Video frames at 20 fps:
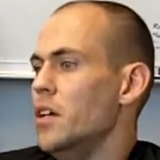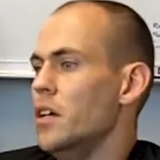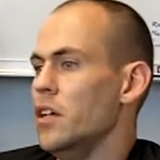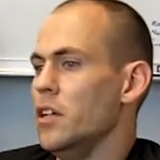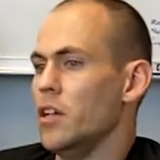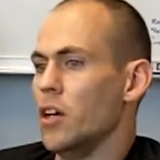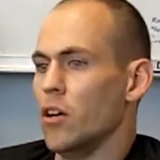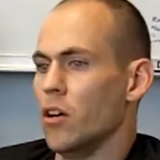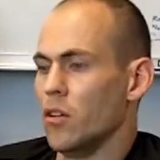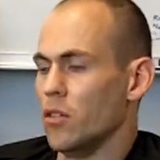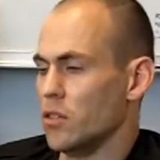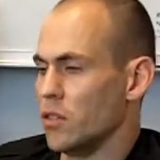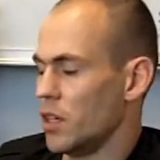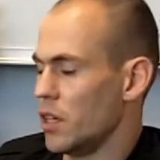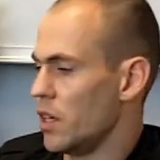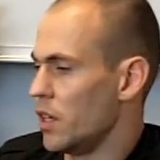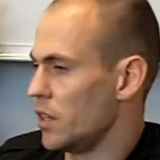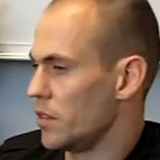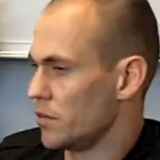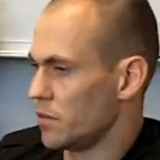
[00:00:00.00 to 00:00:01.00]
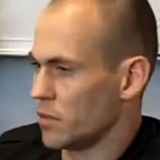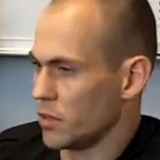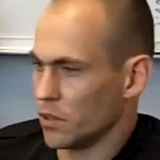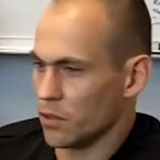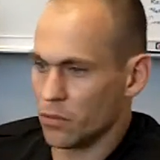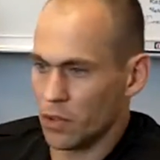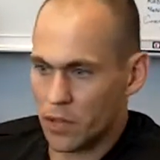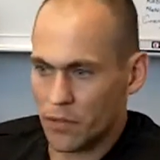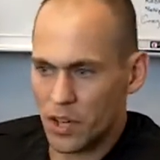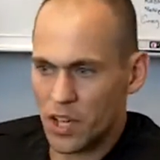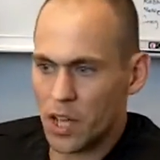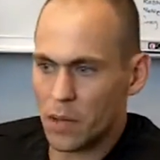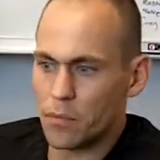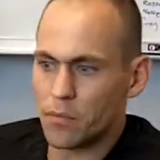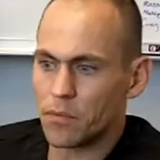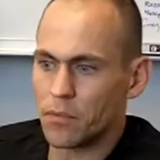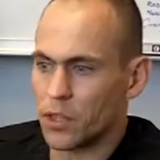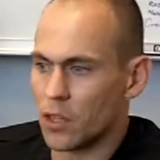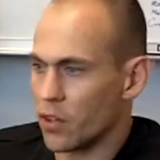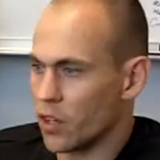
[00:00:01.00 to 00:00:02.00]
You know, whatever hip,
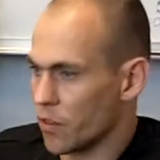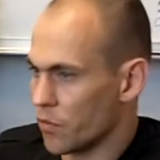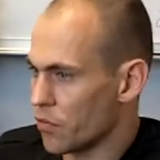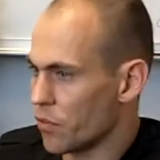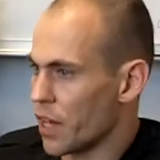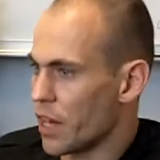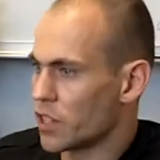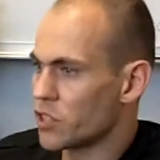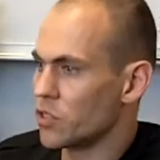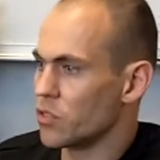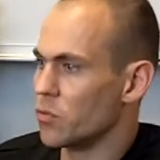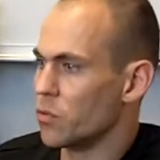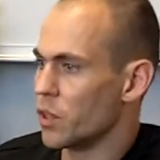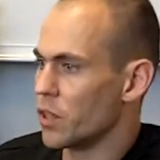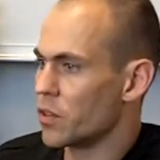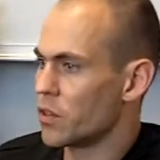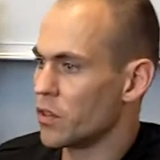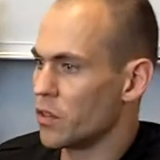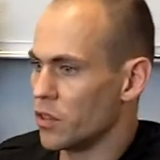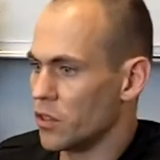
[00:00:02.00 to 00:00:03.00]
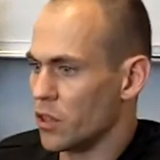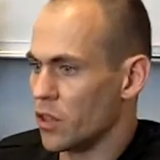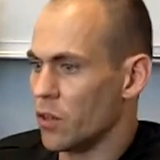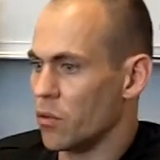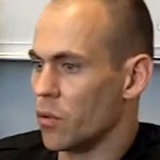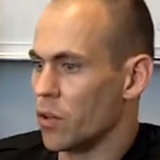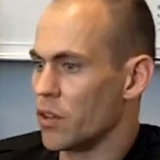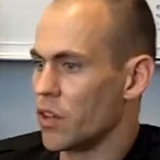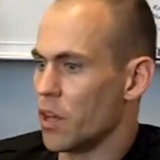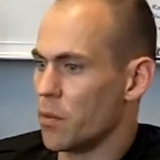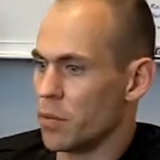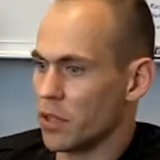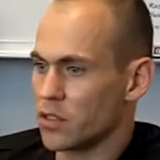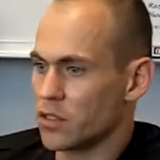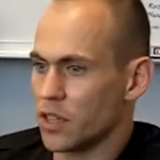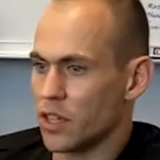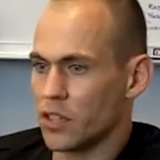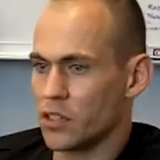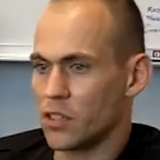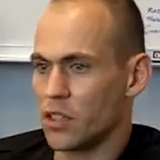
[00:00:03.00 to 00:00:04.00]
you know, hip flexion with, you know, with hip
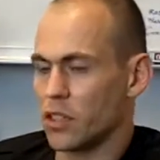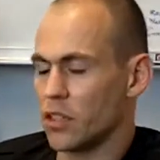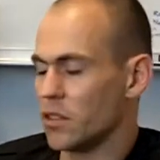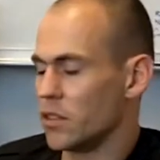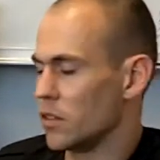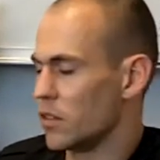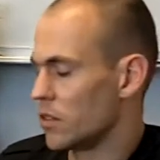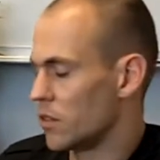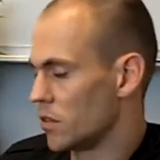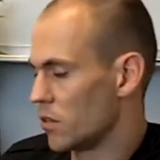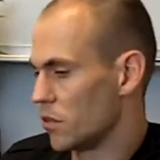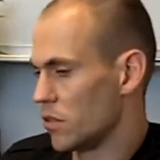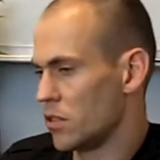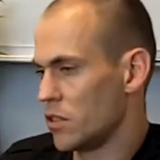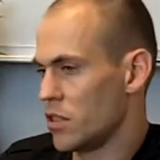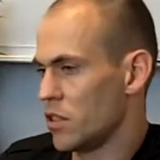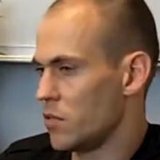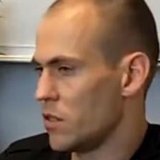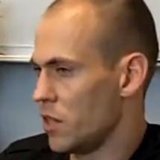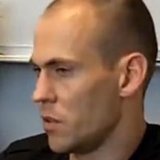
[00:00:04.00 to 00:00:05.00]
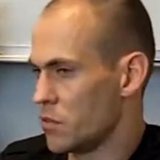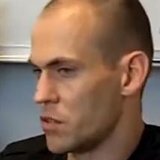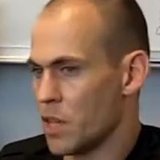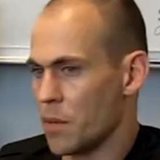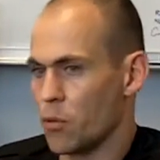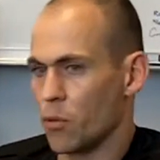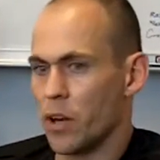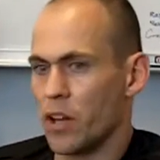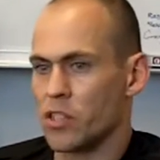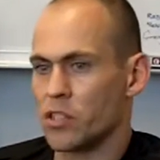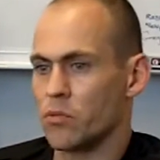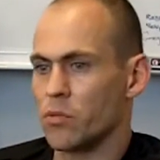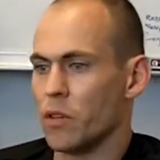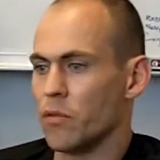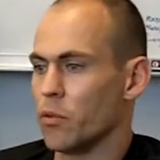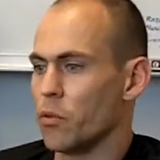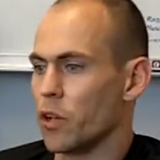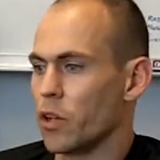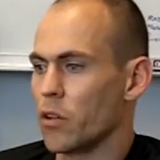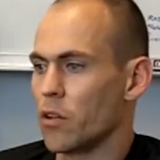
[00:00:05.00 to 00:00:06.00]
extension, hip separation,
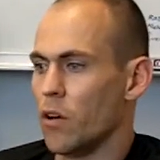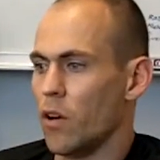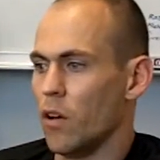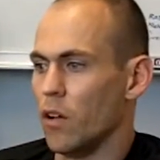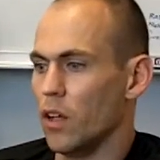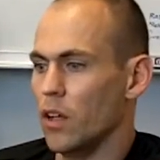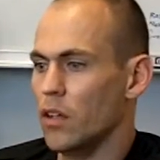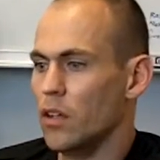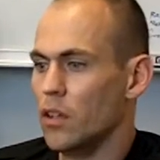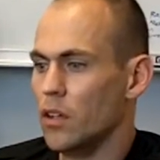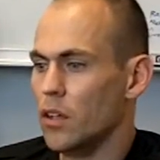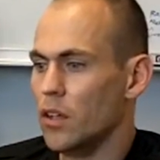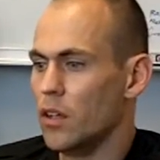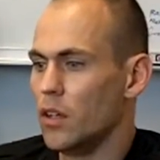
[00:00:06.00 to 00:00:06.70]
whatever you want to call it.